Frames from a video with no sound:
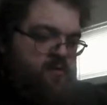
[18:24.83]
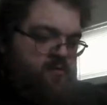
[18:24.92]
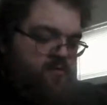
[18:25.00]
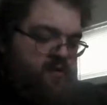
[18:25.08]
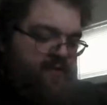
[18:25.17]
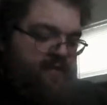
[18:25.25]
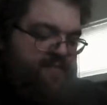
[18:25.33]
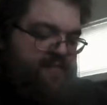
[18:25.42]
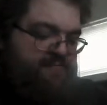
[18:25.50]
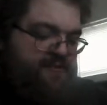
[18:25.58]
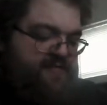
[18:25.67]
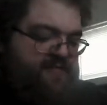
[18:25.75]
We're going to keep this
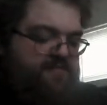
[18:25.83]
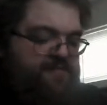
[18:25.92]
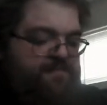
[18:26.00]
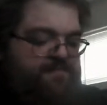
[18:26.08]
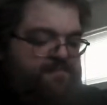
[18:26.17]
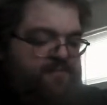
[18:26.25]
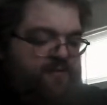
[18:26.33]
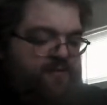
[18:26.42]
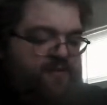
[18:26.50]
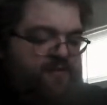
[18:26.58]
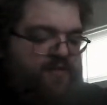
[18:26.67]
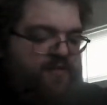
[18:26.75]
pretty simple
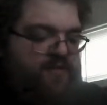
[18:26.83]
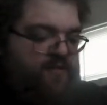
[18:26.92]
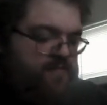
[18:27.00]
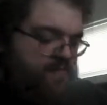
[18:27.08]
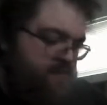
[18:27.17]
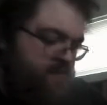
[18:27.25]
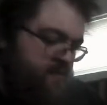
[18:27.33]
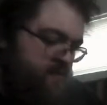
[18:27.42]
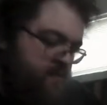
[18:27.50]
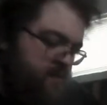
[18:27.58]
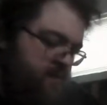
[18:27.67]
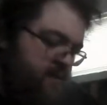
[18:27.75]
with
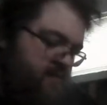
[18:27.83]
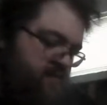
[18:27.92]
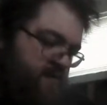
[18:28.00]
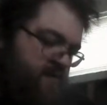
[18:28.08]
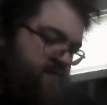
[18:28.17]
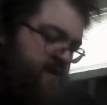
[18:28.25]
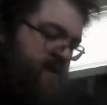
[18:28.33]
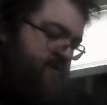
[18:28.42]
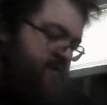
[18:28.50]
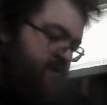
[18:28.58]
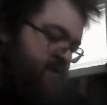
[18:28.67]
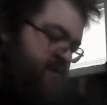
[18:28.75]
how
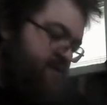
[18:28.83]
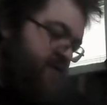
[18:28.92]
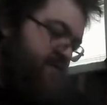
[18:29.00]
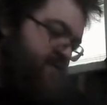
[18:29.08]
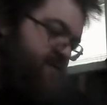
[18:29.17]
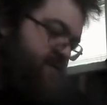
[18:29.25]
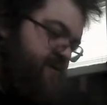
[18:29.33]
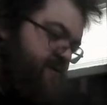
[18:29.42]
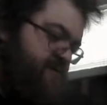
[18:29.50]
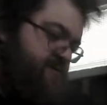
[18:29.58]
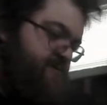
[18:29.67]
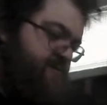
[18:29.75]
it looks and how it
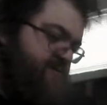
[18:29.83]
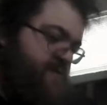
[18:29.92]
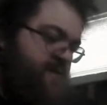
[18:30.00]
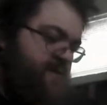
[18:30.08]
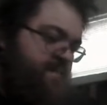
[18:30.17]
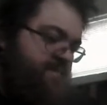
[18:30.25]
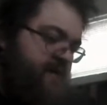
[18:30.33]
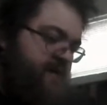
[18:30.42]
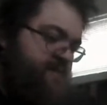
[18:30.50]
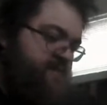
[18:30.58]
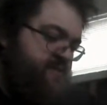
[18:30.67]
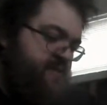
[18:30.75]
goes. And
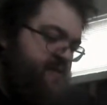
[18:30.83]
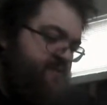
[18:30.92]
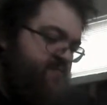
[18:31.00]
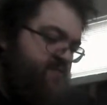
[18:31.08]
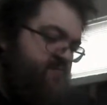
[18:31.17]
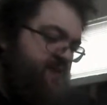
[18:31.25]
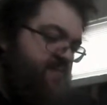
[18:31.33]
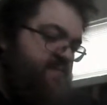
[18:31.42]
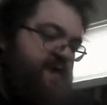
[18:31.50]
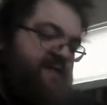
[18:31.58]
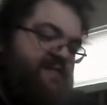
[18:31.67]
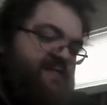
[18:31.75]
I'm just going to keep them with brown
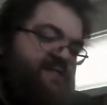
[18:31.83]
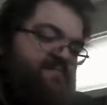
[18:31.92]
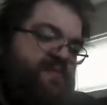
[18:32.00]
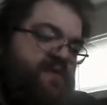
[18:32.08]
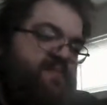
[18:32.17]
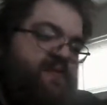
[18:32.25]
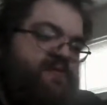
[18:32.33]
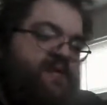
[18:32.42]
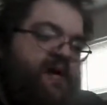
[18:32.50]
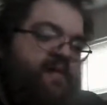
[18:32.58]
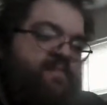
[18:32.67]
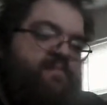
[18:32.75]
pants and a brown
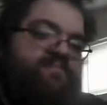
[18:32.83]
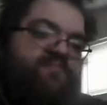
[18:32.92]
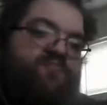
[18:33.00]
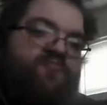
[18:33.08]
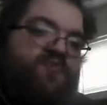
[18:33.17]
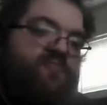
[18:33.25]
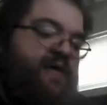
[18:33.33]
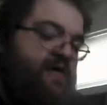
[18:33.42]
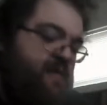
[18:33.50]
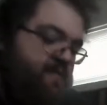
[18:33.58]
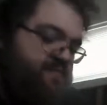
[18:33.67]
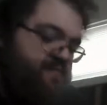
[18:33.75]
top with black
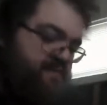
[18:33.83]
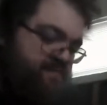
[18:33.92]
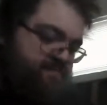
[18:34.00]
arms.